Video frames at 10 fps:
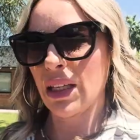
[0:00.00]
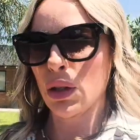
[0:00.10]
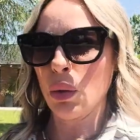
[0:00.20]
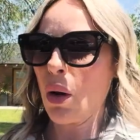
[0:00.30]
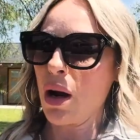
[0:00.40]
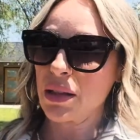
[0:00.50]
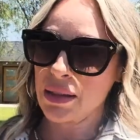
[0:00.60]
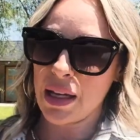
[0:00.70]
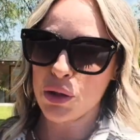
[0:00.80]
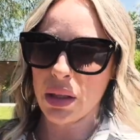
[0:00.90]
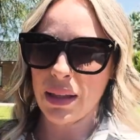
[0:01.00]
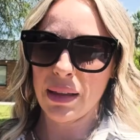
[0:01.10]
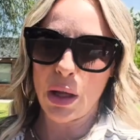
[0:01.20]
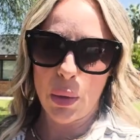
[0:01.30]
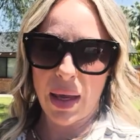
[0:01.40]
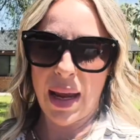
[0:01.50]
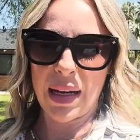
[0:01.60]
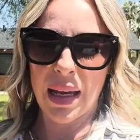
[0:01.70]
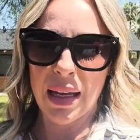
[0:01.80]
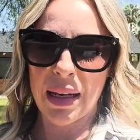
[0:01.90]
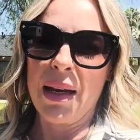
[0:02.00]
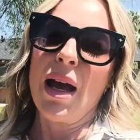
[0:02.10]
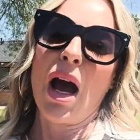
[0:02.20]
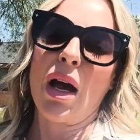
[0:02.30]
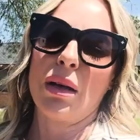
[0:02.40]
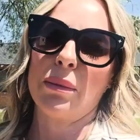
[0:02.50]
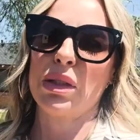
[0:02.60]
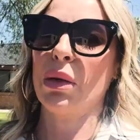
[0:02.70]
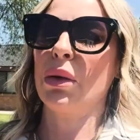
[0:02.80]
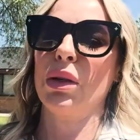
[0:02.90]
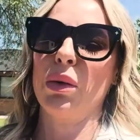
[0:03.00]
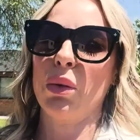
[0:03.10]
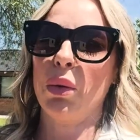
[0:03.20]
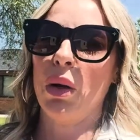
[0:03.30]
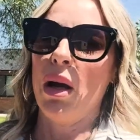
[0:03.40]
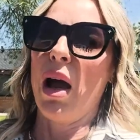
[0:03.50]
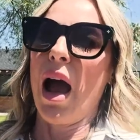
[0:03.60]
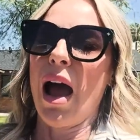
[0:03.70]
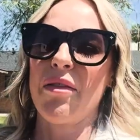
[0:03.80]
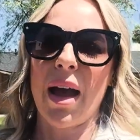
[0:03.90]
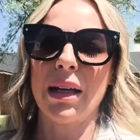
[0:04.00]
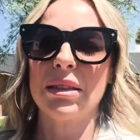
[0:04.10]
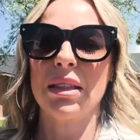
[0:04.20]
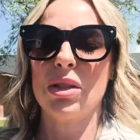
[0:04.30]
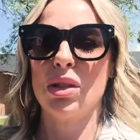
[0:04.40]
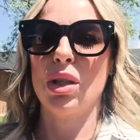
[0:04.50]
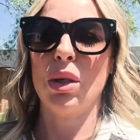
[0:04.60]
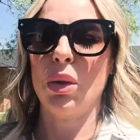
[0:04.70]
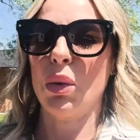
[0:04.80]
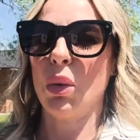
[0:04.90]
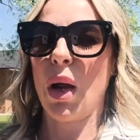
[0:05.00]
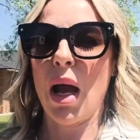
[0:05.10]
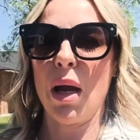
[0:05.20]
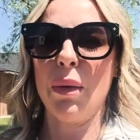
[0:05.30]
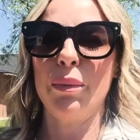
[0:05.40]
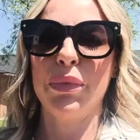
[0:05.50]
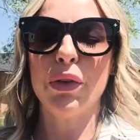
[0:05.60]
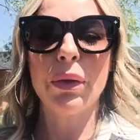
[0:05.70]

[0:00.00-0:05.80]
you are centrally located. So you have access to the